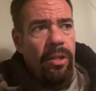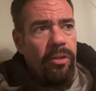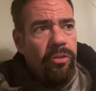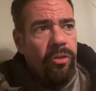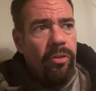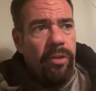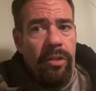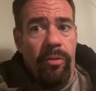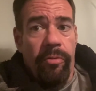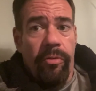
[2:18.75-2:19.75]
So they
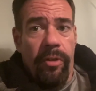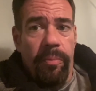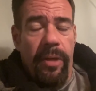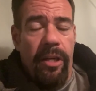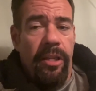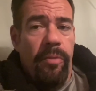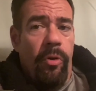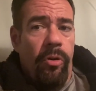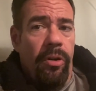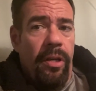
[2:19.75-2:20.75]
don't freak me out
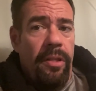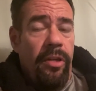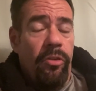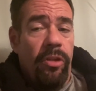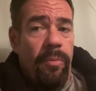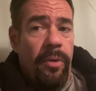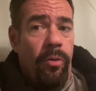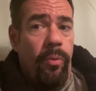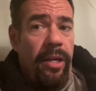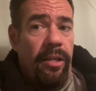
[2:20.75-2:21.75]
anymore and they don't keep me
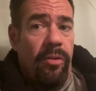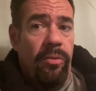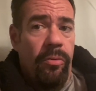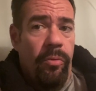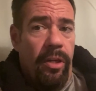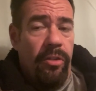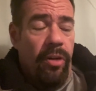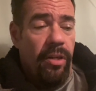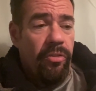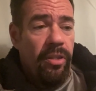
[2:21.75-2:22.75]
awake when I
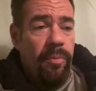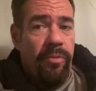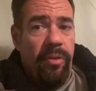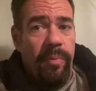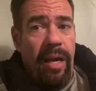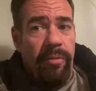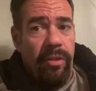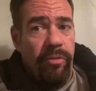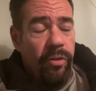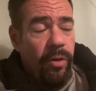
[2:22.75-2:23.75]
try to sleep if I'm having
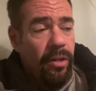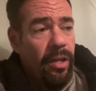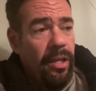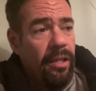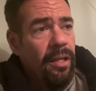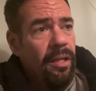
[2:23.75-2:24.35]
a few at night